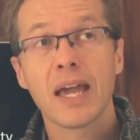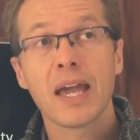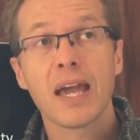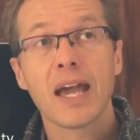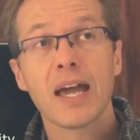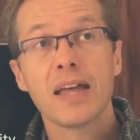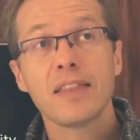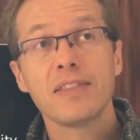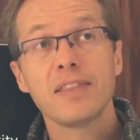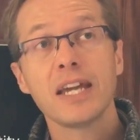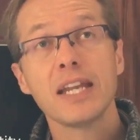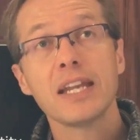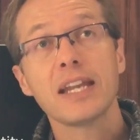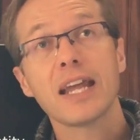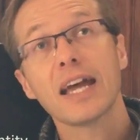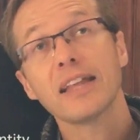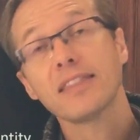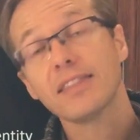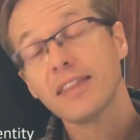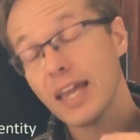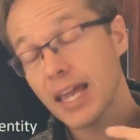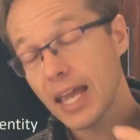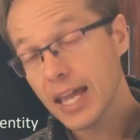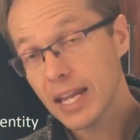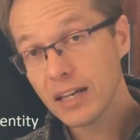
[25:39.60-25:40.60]
And then at
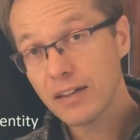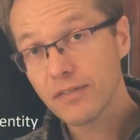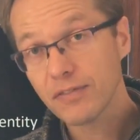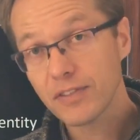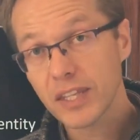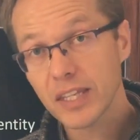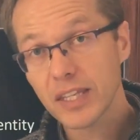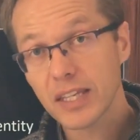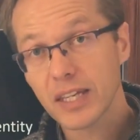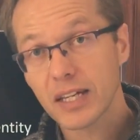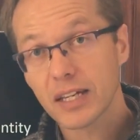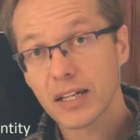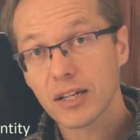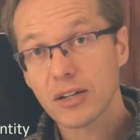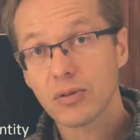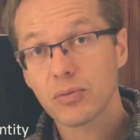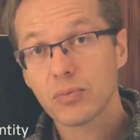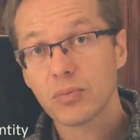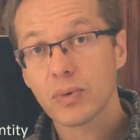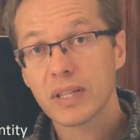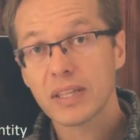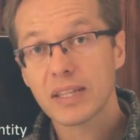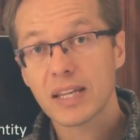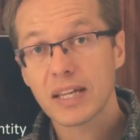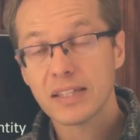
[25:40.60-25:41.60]
the end of the year,
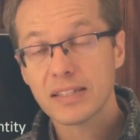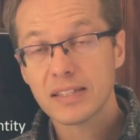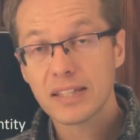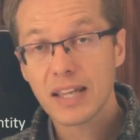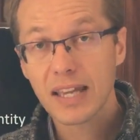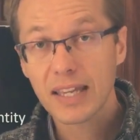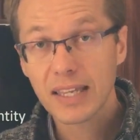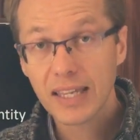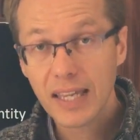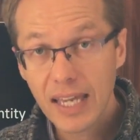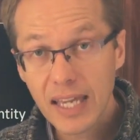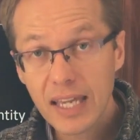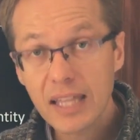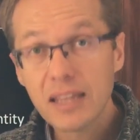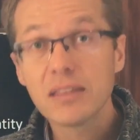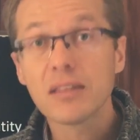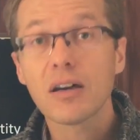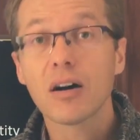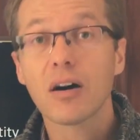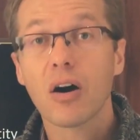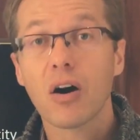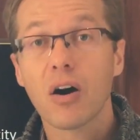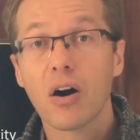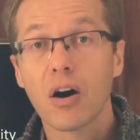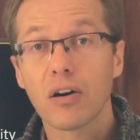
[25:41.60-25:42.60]
when they take in the
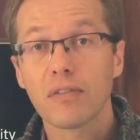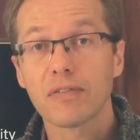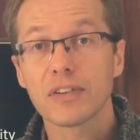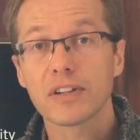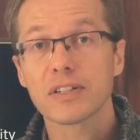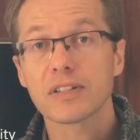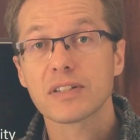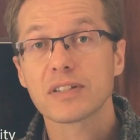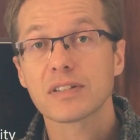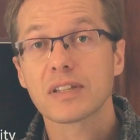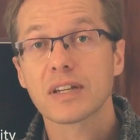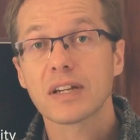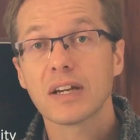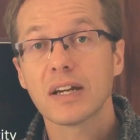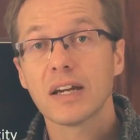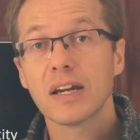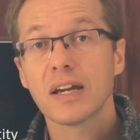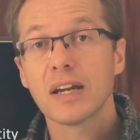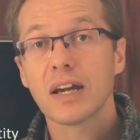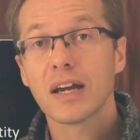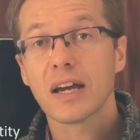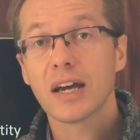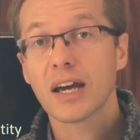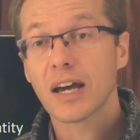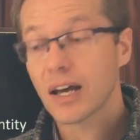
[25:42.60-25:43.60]
harvest,
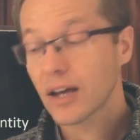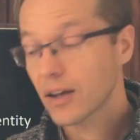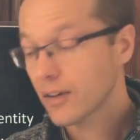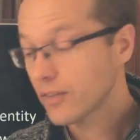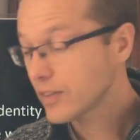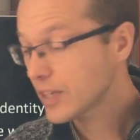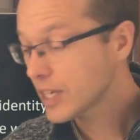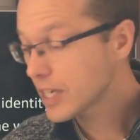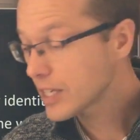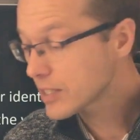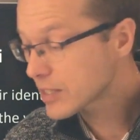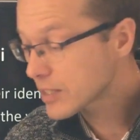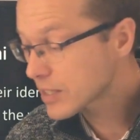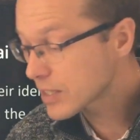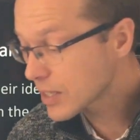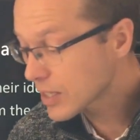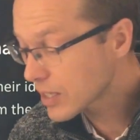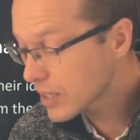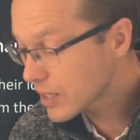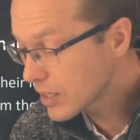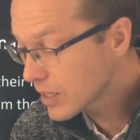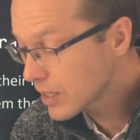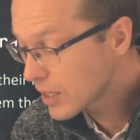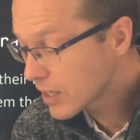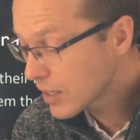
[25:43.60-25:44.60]
uh, there's
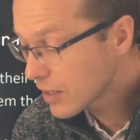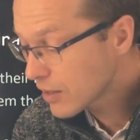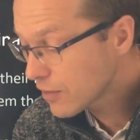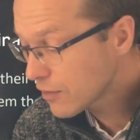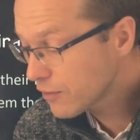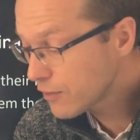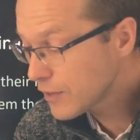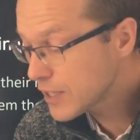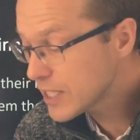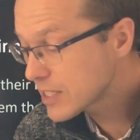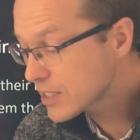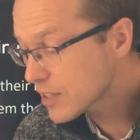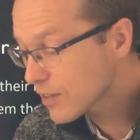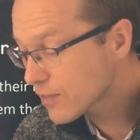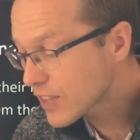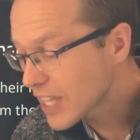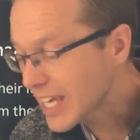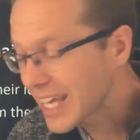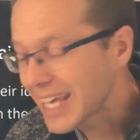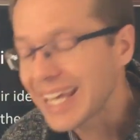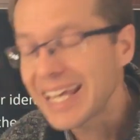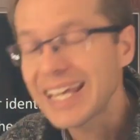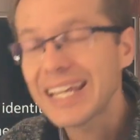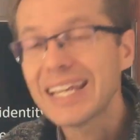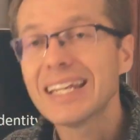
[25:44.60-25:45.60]
the feast of the
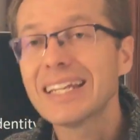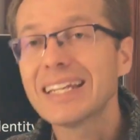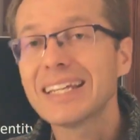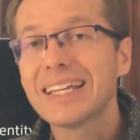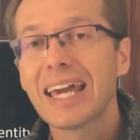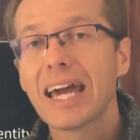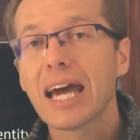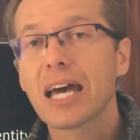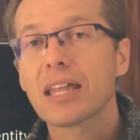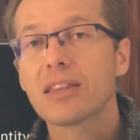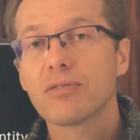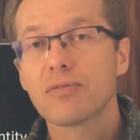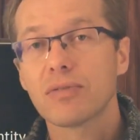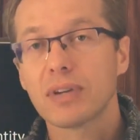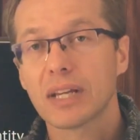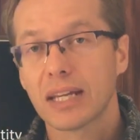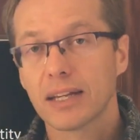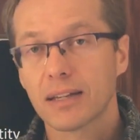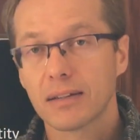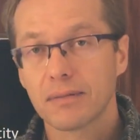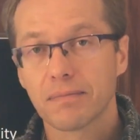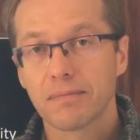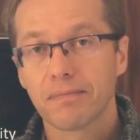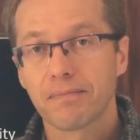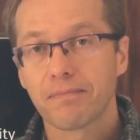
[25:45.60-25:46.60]
ingathering,
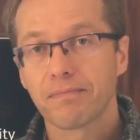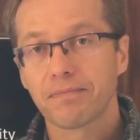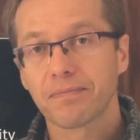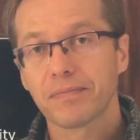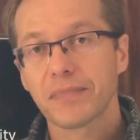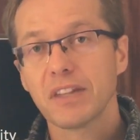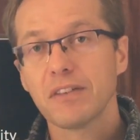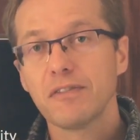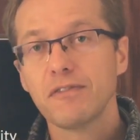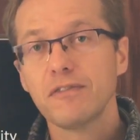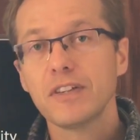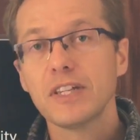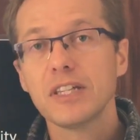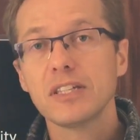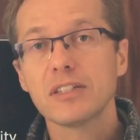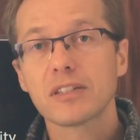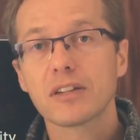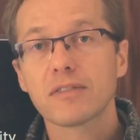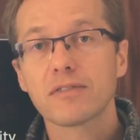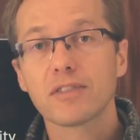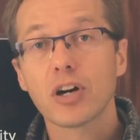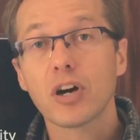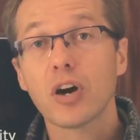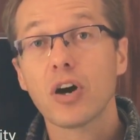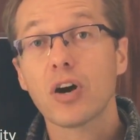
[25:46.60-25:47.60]
the feast of
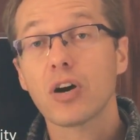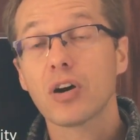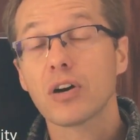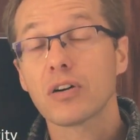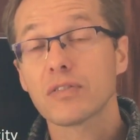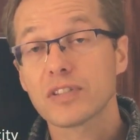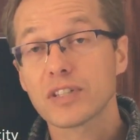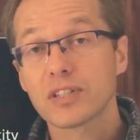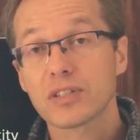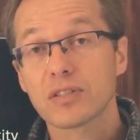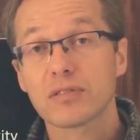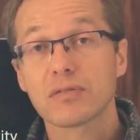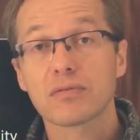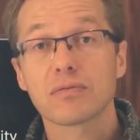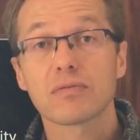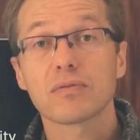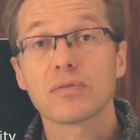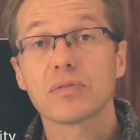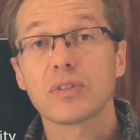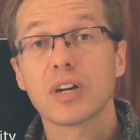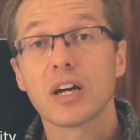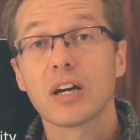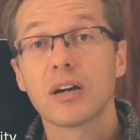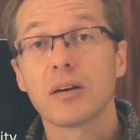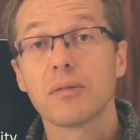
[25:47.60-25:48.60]
the harvest
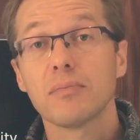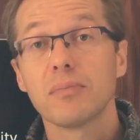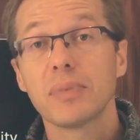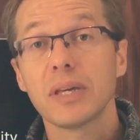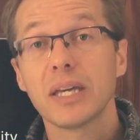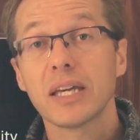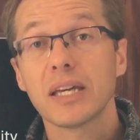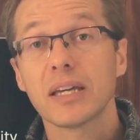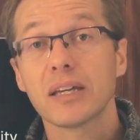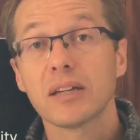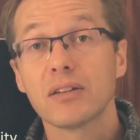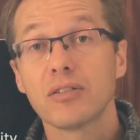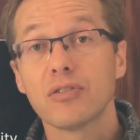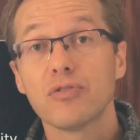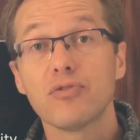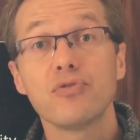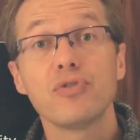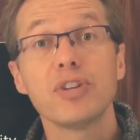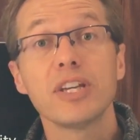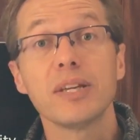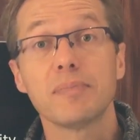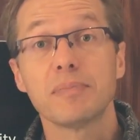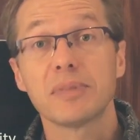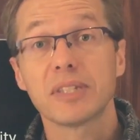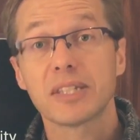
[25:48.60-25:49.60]
uh, being
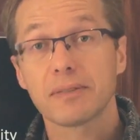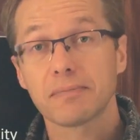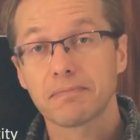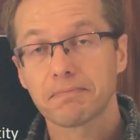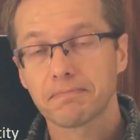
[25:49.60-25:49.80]
reaped.